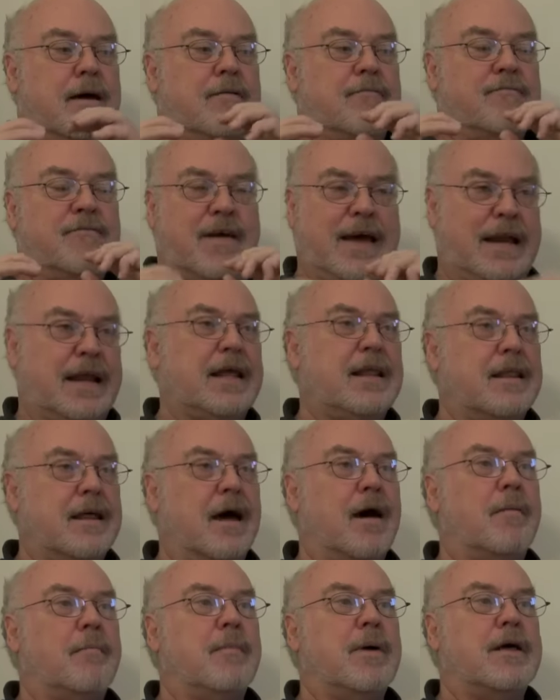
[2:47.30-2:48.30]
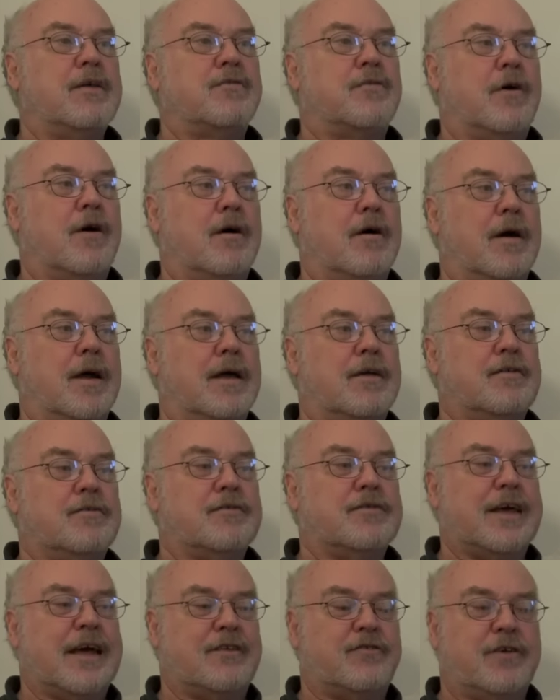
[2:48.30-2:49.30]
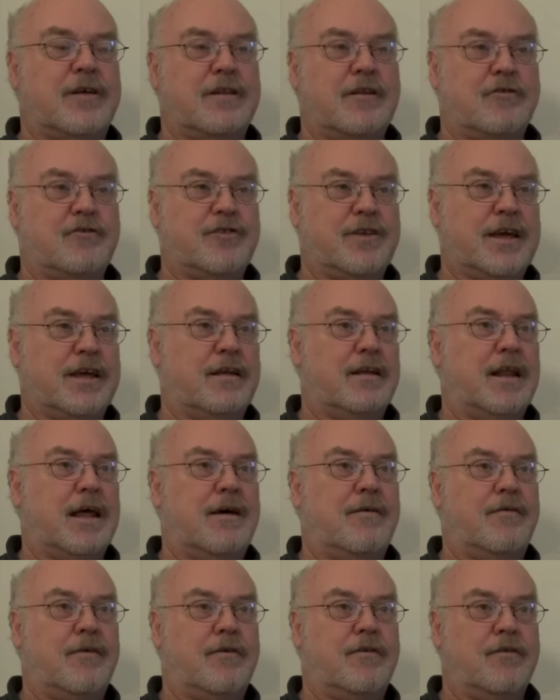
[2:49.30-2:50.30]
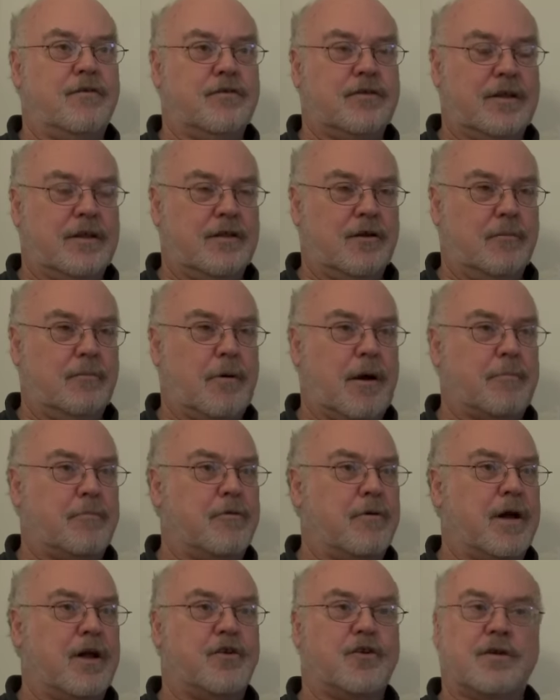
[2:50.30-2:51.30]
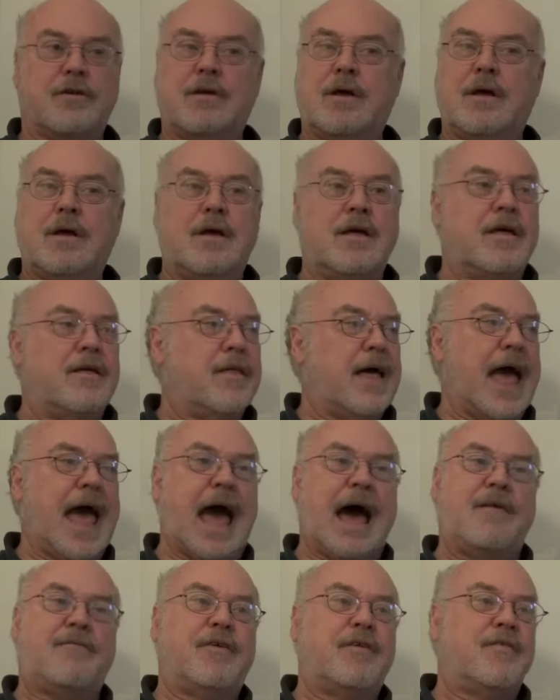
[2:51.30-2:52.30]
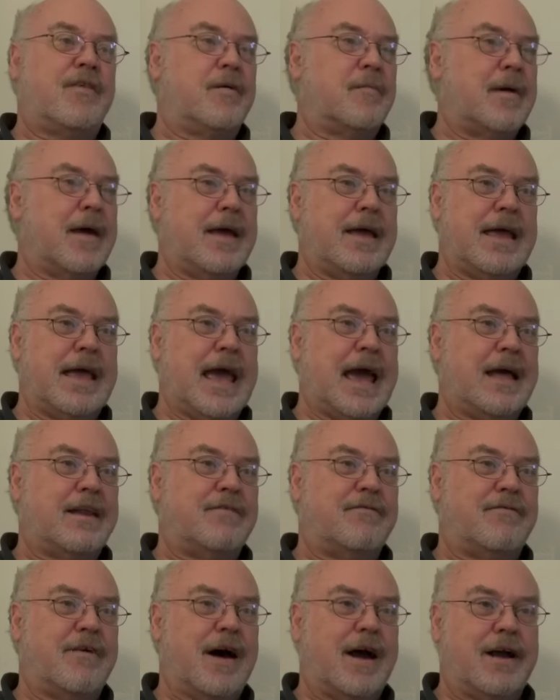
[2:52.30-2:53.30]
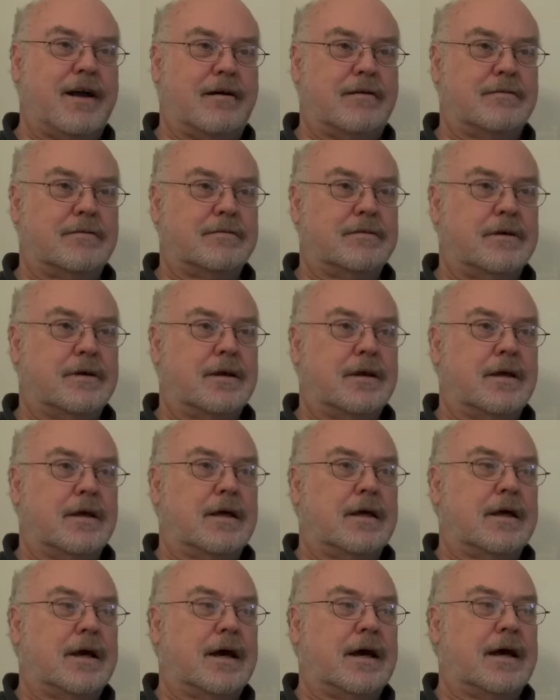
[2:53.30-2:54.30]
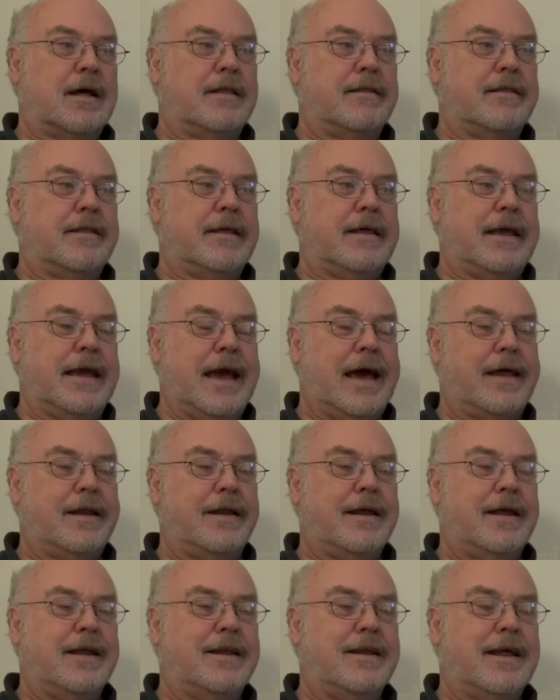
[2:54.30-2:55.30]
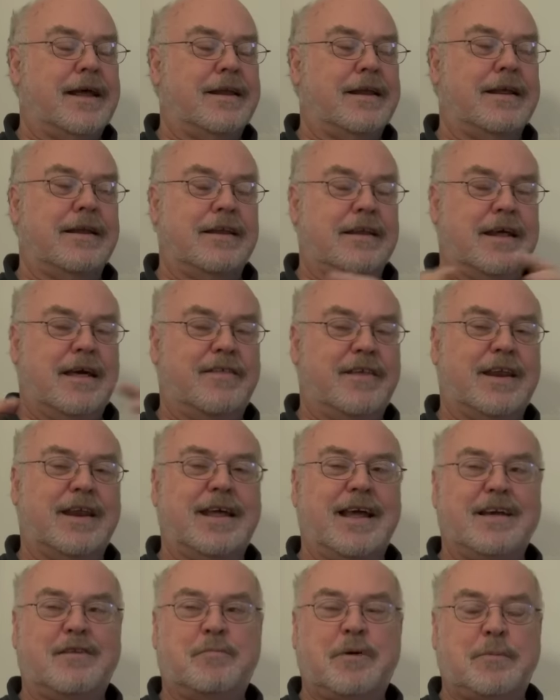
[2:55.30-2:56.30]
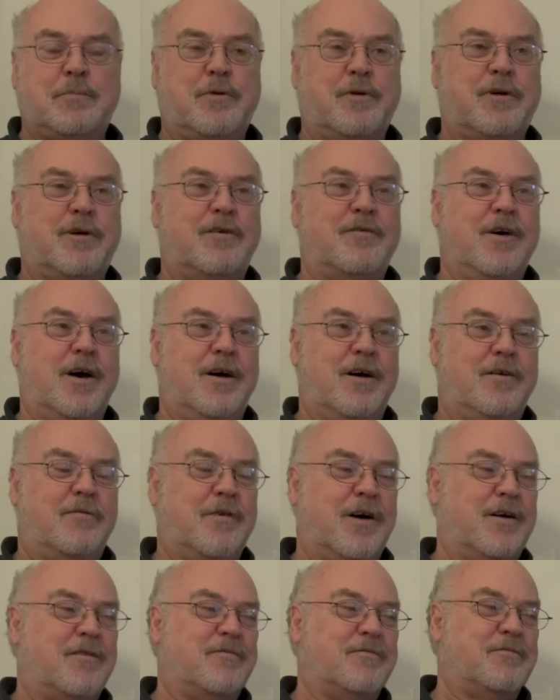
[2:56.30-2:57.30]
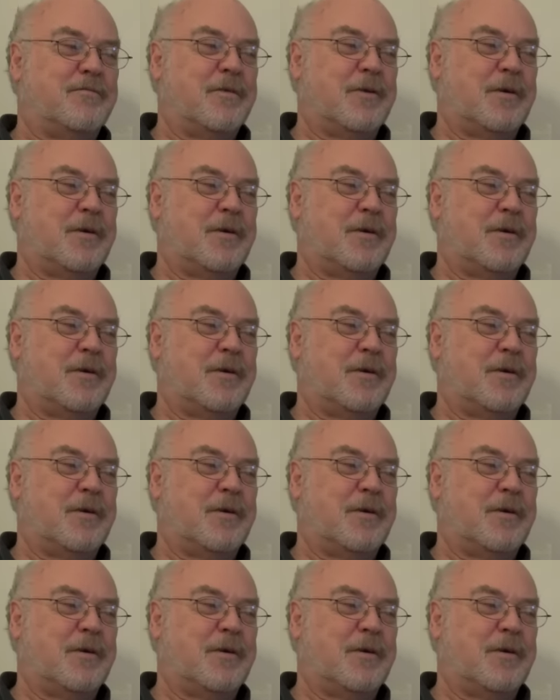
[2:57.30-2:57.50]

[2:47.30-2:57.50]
vetting them as far as testing their skill levels and their preparation, half of them he had to fire. Uh, he had, and, and, and nothing against people of, of,